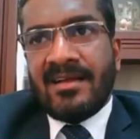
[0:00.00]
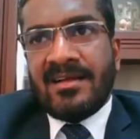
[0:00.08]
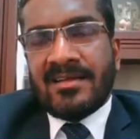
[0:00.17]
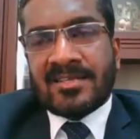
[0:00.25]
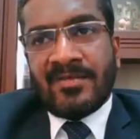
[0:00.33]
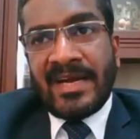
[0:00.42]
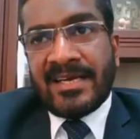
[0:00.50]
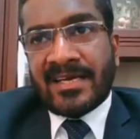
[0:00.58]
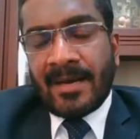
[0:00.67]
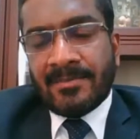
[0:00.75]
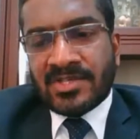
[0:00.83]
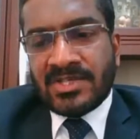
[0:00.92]
So when it
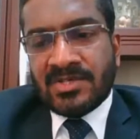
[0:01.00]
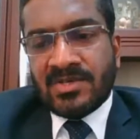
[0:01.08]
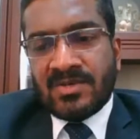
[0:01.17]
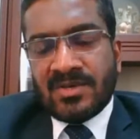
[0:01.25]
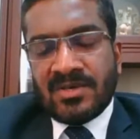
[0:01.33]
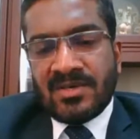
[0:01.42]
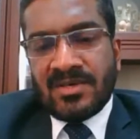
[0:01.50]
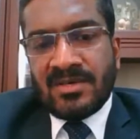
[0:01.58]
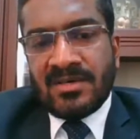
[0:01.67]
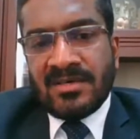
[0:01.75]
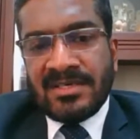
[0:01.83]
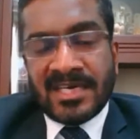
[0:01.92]
comes to
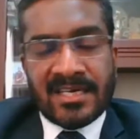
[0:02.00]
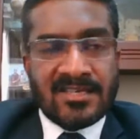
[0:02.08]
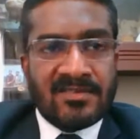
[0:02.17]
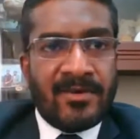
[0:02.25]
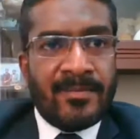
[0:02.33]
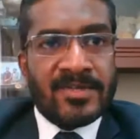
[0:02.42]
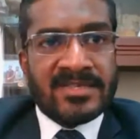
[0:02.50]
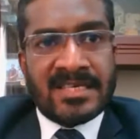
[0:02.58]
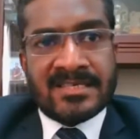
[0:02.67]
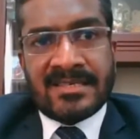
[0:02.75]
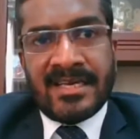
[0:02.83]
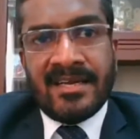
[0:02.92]
drugs of abuse
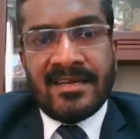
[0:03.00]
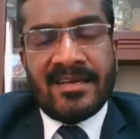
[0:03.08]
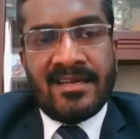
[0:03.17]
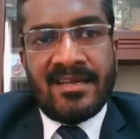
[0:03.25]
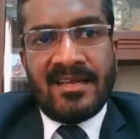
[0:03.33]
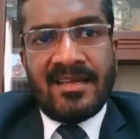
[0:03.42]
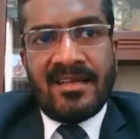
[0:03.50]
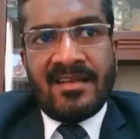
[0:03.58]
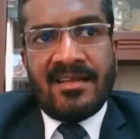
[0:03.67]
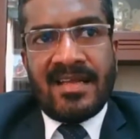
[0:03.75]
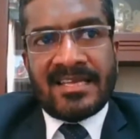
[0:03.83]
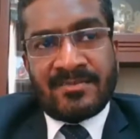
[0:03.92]
testing,
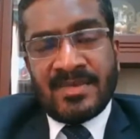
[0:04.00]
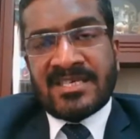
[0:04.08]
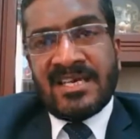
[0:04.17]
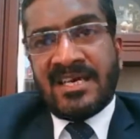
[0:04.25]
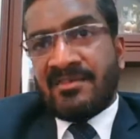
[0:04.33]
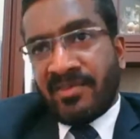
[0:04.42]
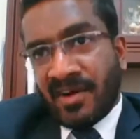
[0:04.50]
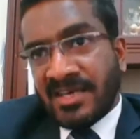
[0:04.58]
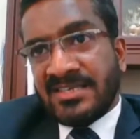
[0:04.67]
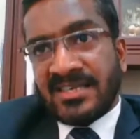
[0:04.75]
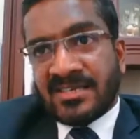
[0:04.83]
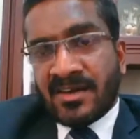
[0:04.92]
especially in a
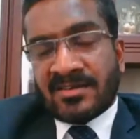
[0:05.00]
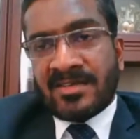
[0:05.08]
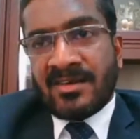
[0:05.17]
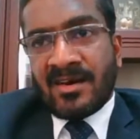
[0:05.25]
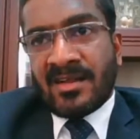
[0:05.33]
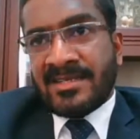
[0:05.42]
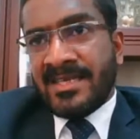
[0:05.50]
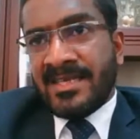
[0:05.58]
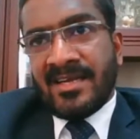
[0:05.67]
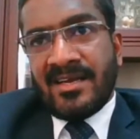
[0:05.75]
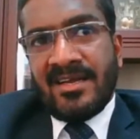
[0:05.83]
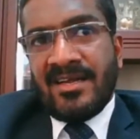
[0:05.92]
forensic toxicology,
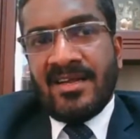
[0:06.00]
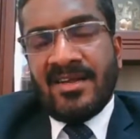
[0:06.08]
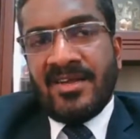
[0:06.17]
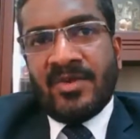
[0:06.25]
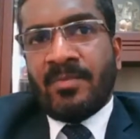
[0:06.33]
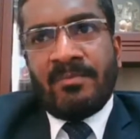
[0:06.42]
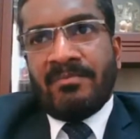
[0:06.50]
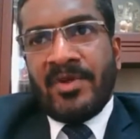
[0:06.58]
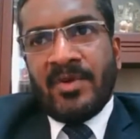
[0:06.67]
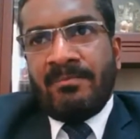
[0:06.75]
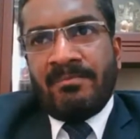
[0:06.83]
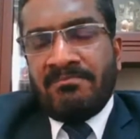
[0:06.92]
you,
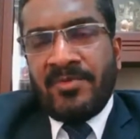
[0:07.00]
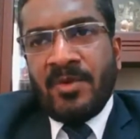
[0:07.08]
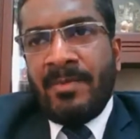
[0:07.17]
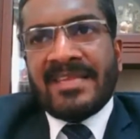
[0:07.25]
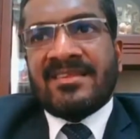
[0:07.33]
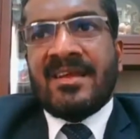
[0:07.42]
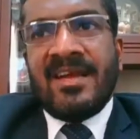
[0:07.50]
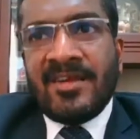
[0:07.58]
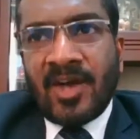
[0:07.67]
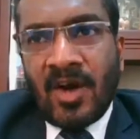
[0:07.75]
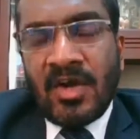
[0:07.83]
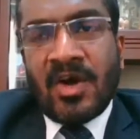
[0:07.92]
you, you basically
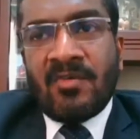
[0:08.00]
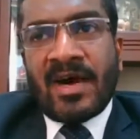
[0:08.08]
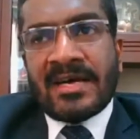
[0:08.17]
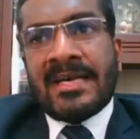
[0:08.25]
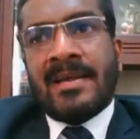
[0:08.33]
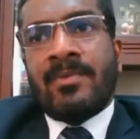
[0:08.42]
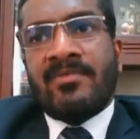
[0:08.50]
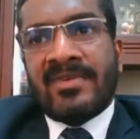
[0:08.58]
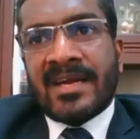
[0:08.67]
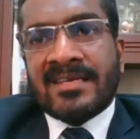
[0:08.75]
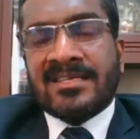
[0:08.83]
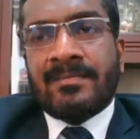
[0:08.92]
don't know what type of
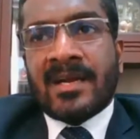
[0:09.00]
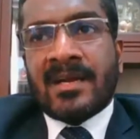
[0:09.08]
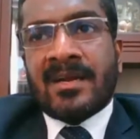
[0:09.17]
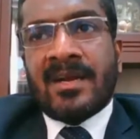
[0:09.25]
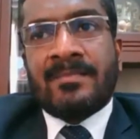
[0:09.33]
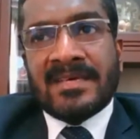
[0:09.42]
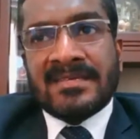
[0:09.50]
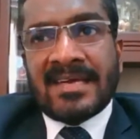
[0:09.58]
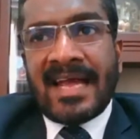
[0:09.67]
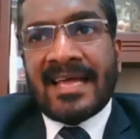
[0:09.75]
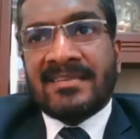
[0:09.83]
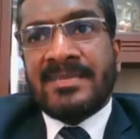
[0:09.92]
drugs a particular person
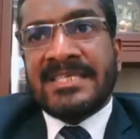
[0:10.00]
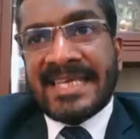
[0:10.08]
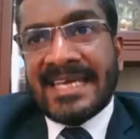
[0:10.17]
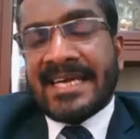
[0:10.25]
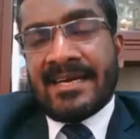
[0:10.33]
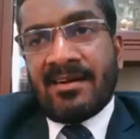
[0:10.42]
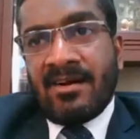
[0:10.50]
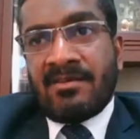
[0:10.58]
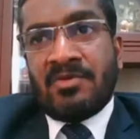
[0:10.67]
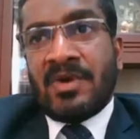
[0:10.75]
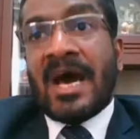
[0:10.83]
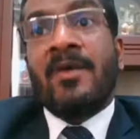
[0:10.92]
has been taken or
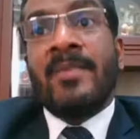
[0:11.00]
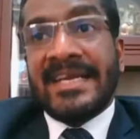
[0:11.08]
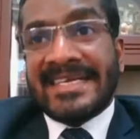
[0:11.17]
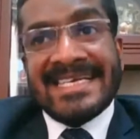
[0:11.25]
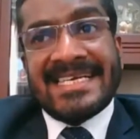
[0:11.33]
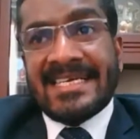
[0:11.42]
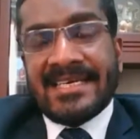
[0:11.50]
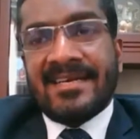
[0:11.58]
would have been taken.